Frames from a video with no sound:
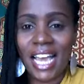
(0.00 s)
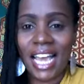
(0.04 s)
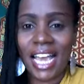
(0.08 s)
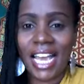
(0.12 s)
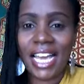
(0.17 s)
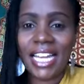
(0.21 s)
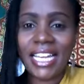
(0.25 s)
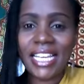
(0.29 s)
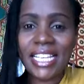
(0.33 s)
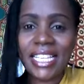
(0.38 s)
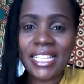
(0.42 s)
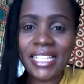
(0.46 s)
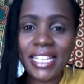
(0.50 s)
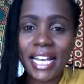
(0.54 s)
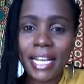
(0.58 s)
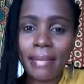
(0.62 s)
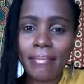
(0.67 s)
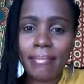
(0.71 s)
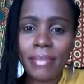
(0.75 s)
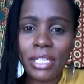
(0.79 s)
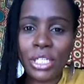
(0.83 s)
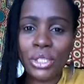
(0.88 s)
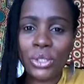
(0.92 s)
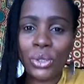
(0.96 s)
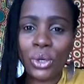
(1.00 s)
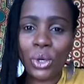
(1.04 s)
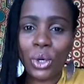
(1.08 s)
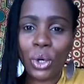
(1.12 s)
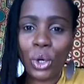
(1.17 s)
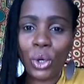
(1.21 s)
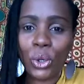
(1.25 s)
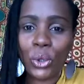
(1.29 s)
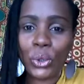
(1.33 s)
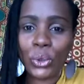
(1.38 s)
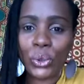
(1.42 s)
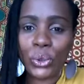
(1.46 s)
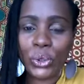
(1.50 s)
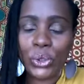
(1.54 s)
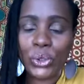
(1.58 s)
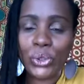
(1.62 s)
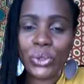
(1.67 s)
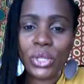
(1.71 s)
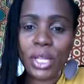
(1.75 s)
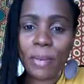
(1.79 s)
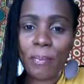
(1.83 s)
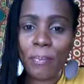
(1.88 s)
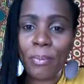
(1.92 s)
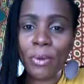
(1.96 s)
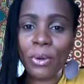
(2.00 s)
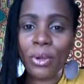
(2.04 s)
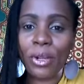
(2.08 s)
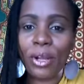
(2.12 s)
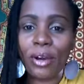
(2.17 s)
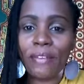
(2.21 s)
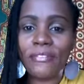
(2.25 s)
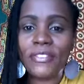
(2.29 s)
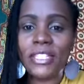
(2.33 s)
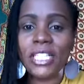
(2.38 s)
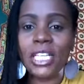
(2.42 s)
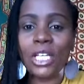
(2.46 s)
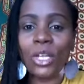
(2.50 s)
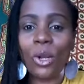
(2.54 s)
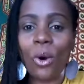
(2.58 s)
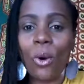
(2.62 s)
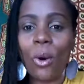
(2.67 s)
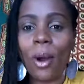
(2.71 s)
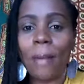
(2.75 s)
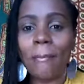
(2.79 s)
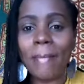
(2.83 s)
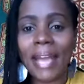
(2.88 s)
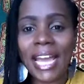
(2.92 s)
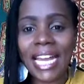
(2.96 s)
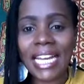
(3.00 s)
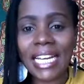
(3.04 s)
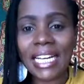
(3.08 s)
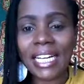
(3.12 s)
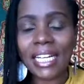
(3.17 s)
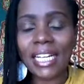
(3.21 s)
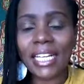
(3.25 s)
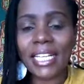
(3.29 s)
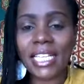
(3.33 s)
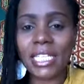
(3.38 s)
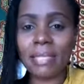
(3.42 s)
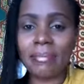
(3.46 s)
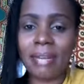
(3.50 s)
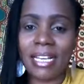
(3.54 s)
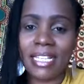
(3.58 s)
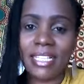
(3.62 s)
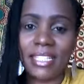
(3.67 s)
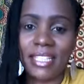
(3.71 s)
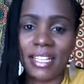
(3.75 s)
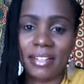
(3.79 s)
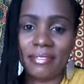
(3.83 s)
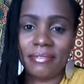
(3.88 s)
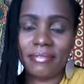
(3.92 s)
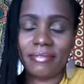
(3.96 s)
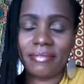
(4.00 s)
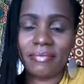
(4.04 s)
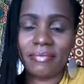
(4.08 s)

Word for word: And he sent me to go to the pool of Siloam and cleanse myself.